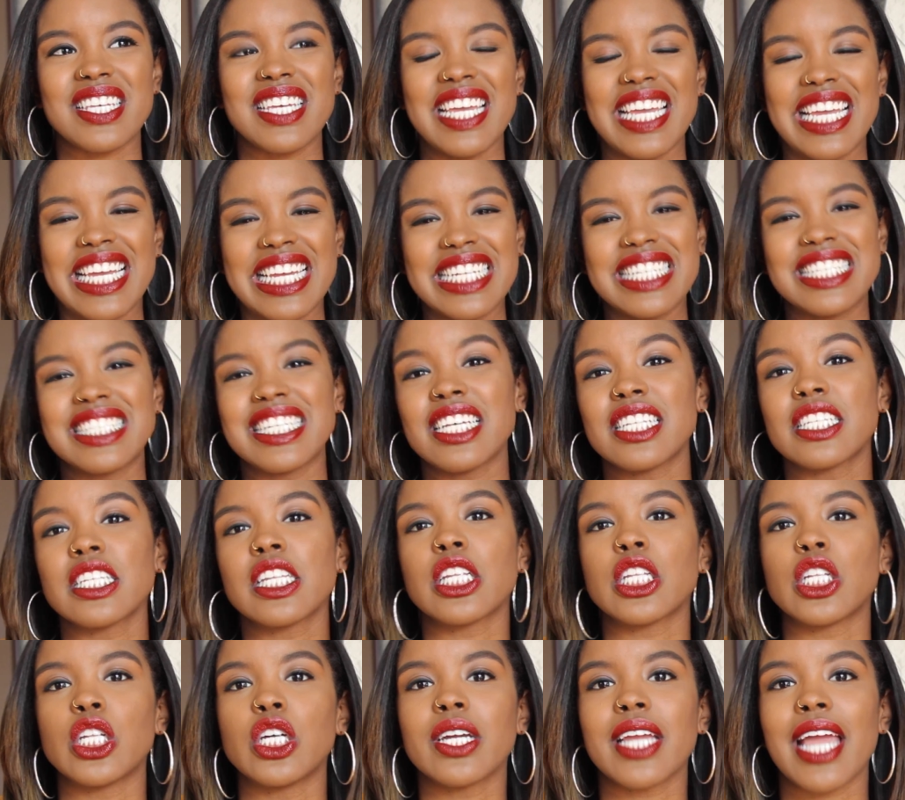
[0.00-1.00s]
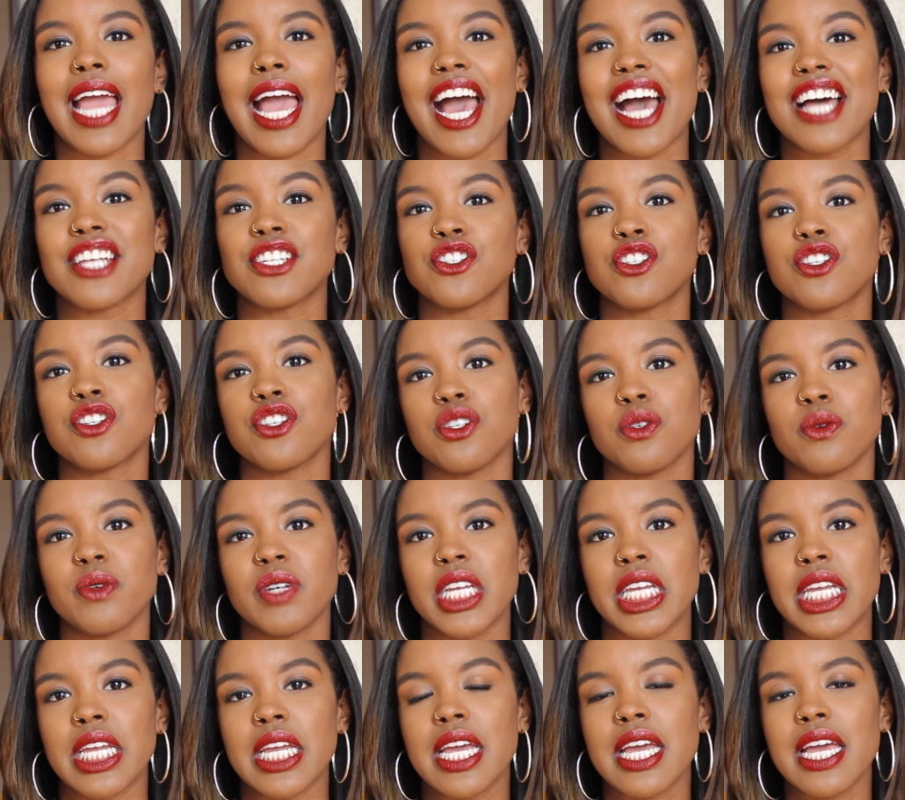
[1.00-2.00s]
it doesn't look as
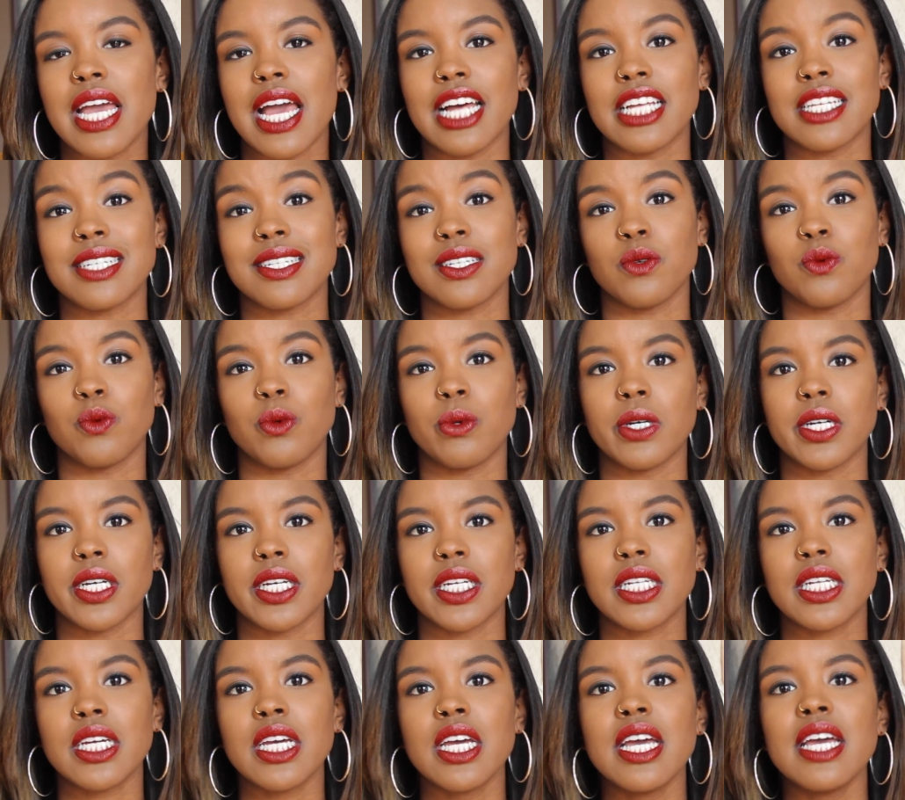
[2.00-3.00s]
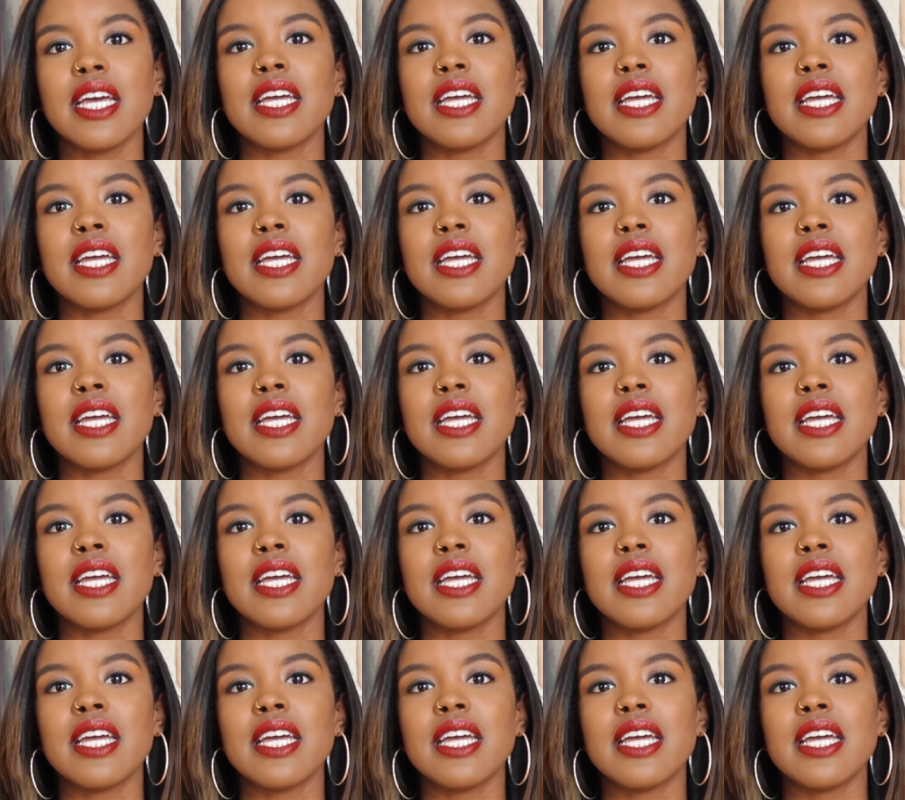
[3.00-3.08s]
dewy as it would.